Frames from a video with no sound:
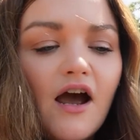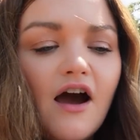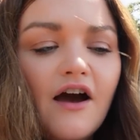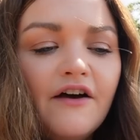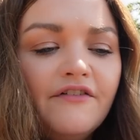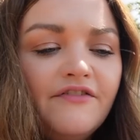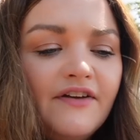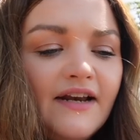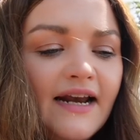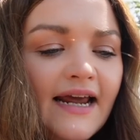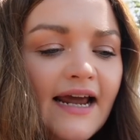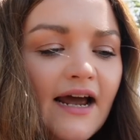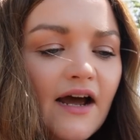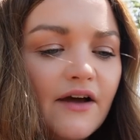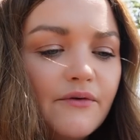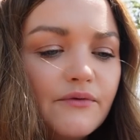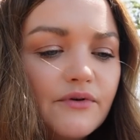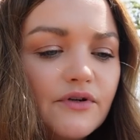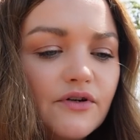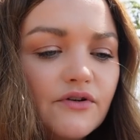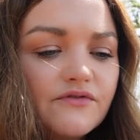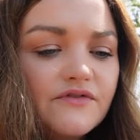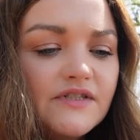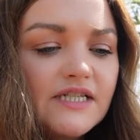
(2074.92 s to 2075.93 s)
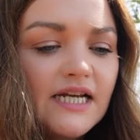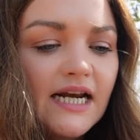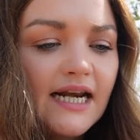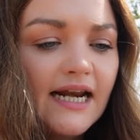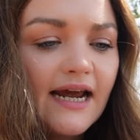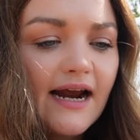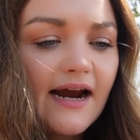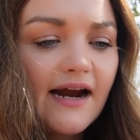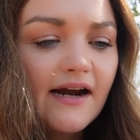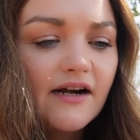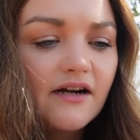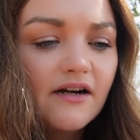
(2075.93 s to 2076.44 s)
I feel like I would love to
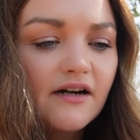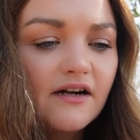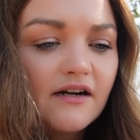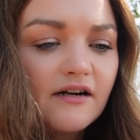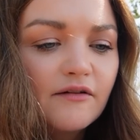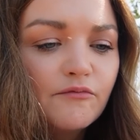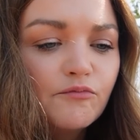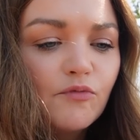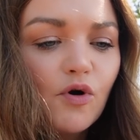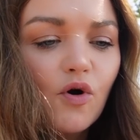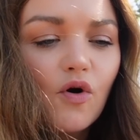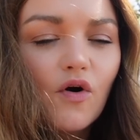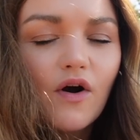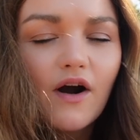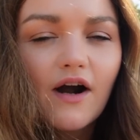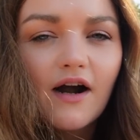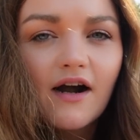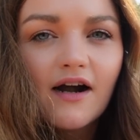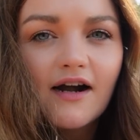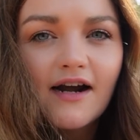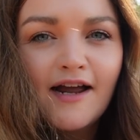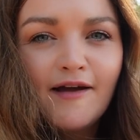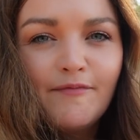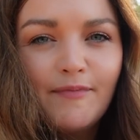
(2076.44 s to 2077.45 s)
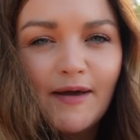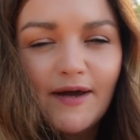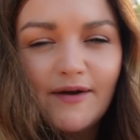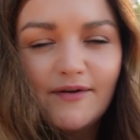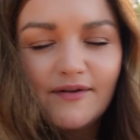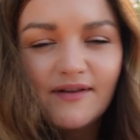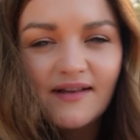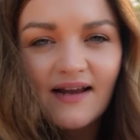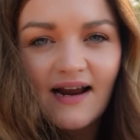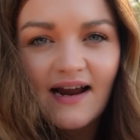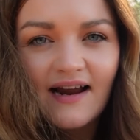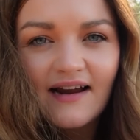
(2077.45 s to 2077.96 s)
learn more
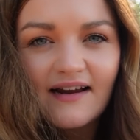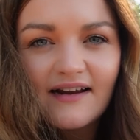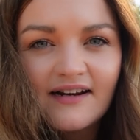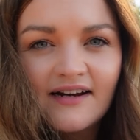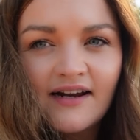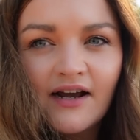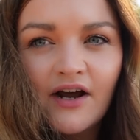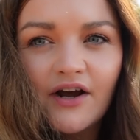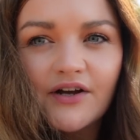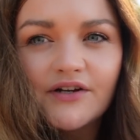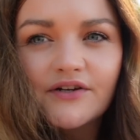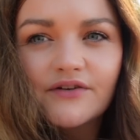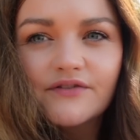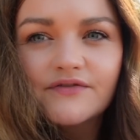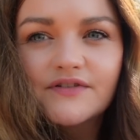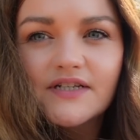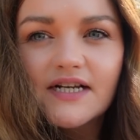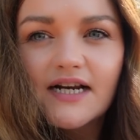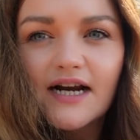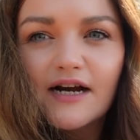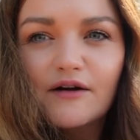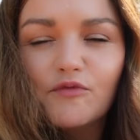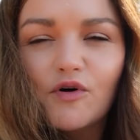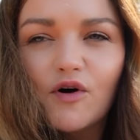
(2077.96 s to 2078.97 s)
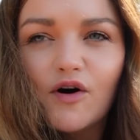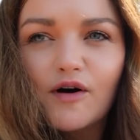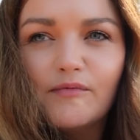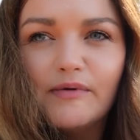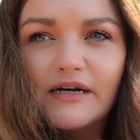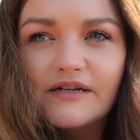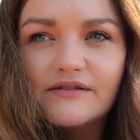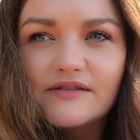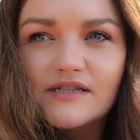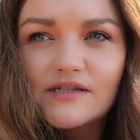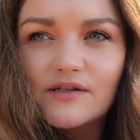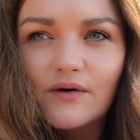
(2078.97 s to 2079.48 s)
about that. Like I'd love to learn more
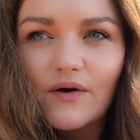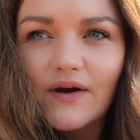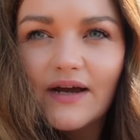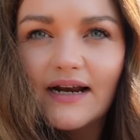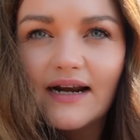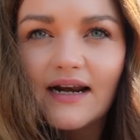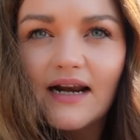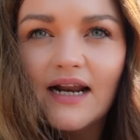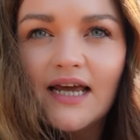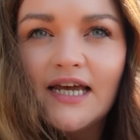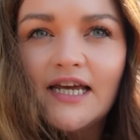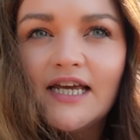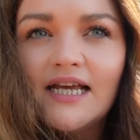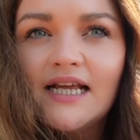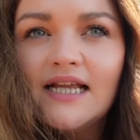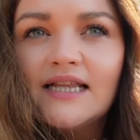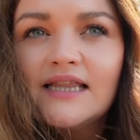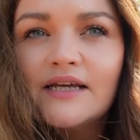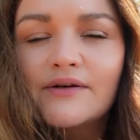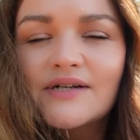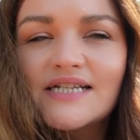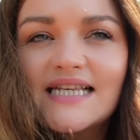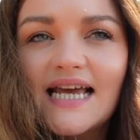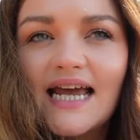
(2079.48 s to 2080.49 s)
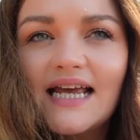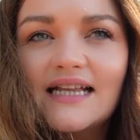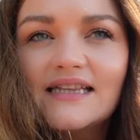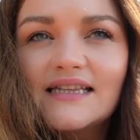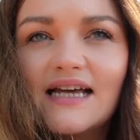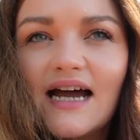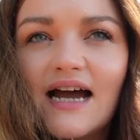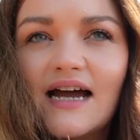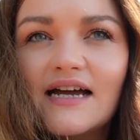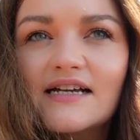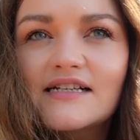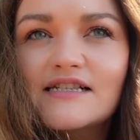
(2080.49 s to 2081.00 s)
about soil. They were saying
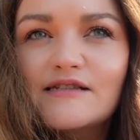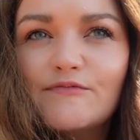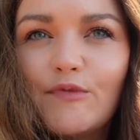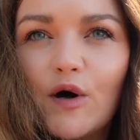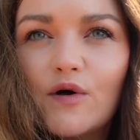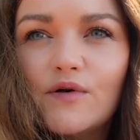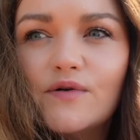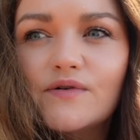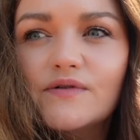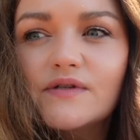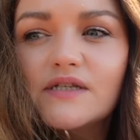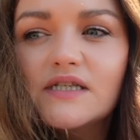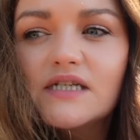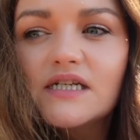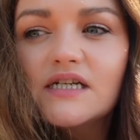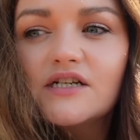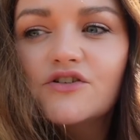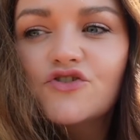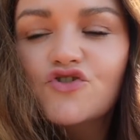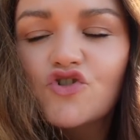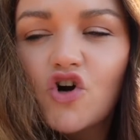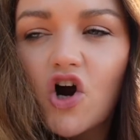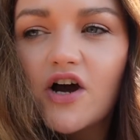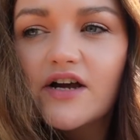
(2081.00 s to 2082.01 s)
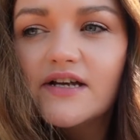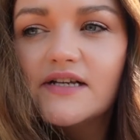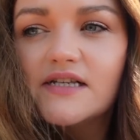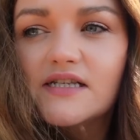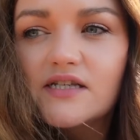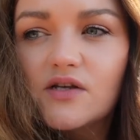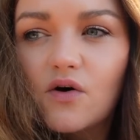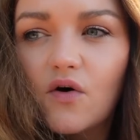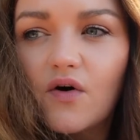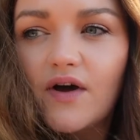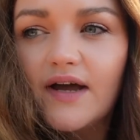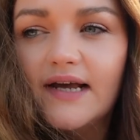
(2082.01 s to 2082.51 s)
that exposed dry
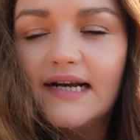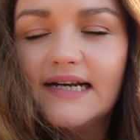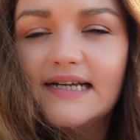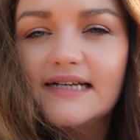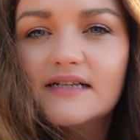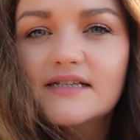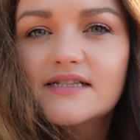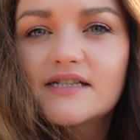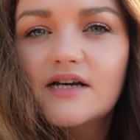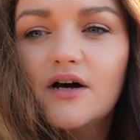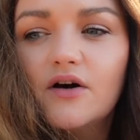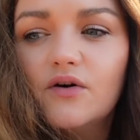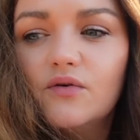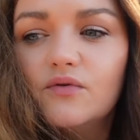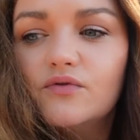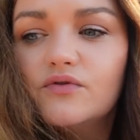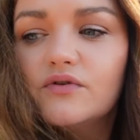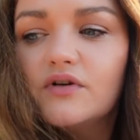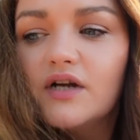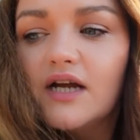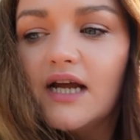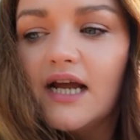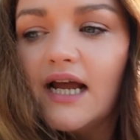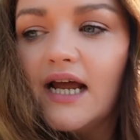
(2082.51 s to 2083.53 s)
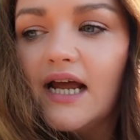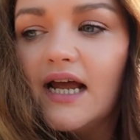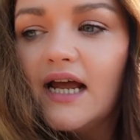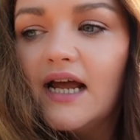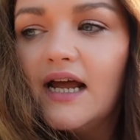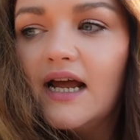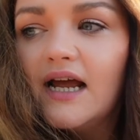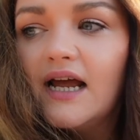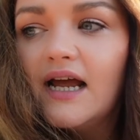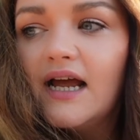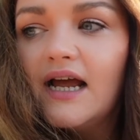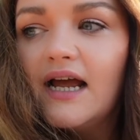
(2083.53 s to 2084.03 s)
soil, so
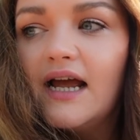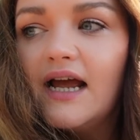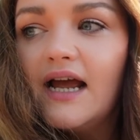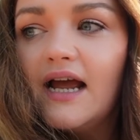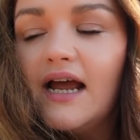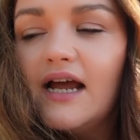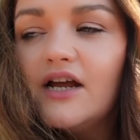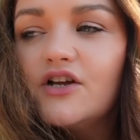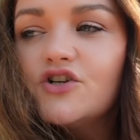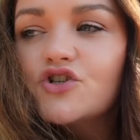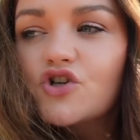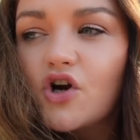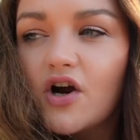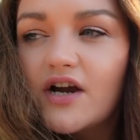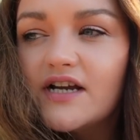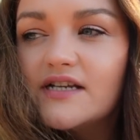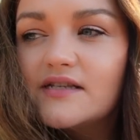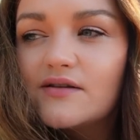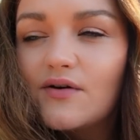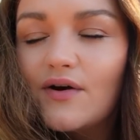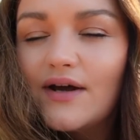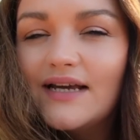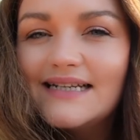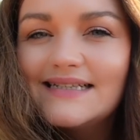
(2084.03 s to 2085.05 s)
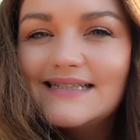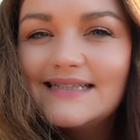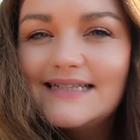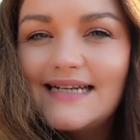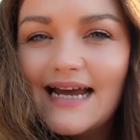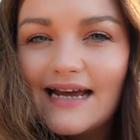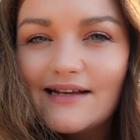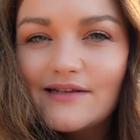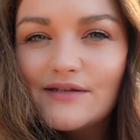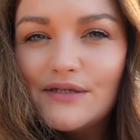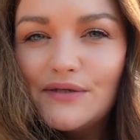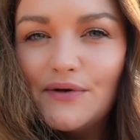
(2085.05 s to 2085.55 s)
dry soil is
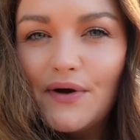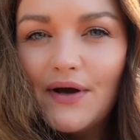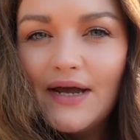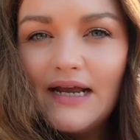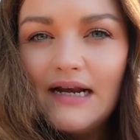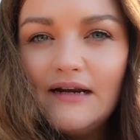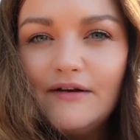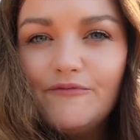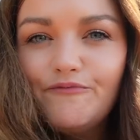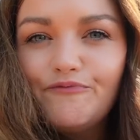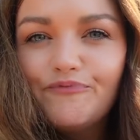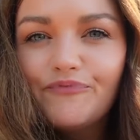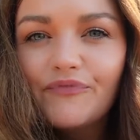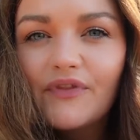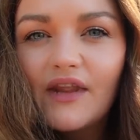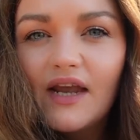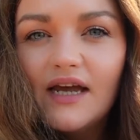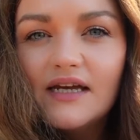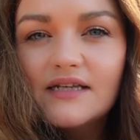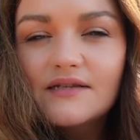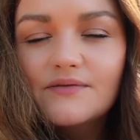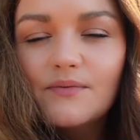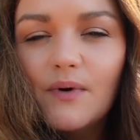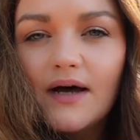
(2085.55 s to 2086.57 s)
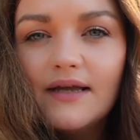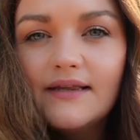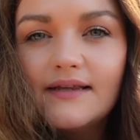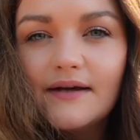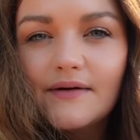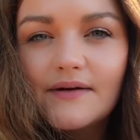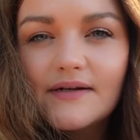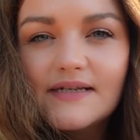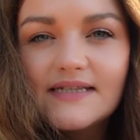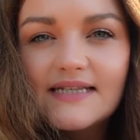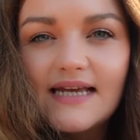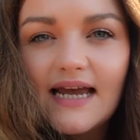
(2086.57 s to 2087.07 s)
dead soil, is what
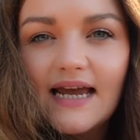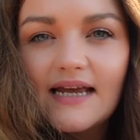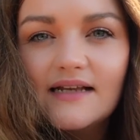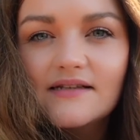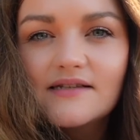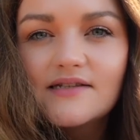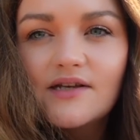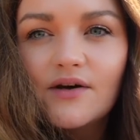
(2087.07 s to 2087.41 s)
they were saying.